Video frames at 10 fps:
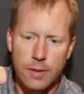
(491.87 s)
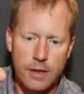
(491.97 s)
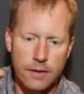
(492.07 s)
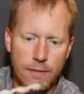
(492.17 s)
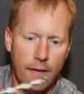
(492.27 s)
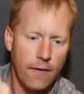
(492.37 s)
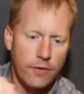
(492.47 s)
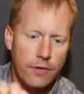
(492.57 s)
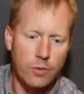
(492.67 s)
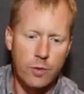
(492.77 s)
bit.
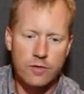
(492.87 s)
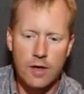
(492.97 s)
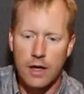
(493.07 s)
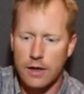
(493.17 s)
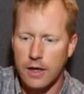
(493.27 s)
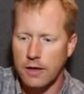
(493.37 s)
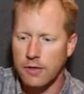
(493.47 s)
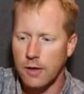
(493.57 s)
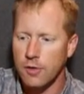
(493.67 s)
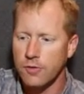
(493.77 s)
This one's got a
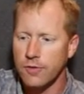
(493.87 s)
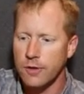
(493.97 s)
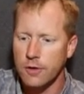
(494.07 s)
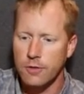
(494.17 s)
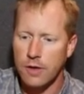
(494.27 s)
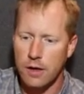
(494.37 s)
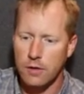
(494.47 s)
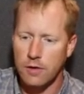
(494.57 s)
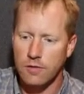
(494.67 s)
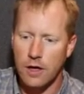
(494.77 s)
double flute,
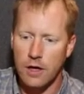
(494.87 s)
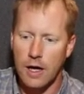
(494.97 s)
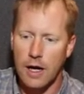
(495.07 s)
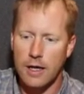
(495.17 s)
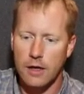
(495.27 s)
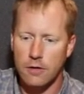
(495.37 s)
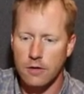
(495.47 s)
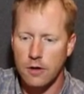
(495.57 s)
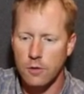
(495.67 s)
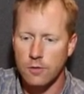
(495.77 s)
and you've got a high and a
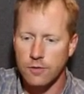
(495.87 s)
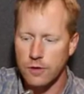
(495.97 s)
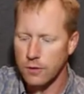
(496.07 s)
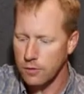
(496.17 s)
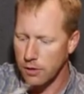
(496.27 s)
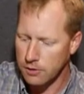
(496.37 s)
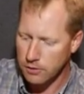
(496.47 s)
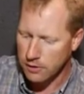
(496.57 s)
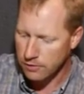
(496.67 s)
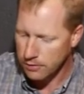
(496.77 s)
low flute on
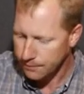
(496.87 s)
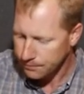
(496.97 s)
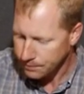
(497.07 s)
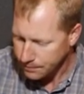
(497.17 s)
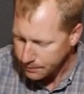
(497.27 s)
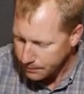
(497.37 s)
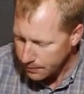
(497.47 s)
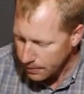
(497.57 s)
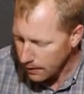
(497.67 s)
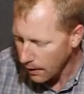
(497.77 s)
this.
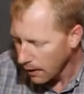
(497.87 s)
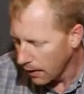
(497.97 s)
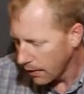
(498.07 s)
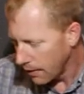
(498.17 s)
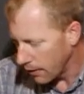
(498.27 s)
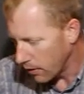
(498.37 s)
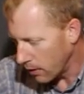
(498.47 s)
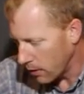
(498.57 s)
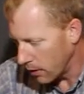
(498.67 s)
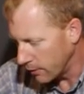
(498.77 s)
There
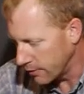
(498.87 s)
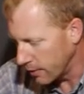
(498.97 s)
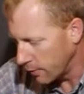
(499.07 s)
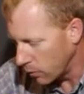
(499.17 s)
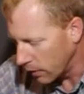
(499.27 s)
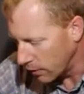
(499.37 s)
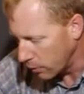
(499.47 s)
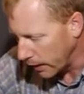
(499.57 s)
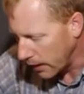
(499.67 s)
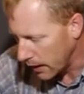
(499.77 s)
are some where
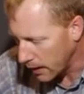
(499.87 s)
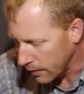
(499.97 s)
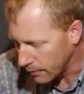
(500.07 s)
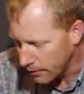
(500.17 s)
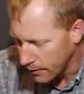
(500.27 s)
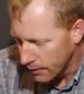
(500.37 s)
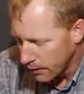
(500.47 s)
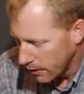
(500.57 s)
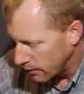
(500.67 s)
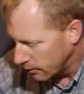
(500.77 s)
we have
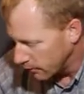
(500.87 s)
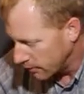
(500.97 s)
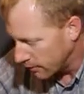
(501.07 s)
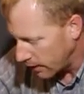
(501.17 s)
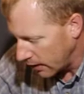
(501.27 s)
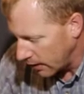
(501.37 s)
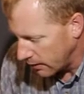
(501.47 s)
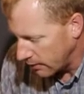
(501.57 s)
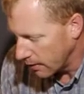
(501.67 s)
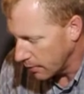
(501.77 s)
just a
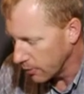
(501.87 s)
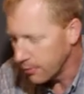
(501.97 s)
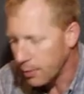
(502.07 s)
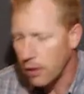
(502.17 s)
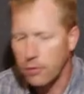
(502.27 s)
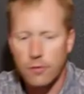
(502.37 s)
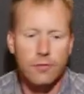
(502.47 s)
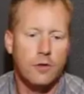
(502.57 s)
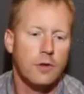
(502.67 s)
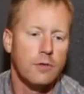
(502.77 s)
double spiral
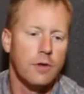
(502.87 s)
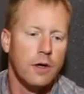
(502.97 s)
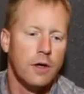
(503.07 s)
flute.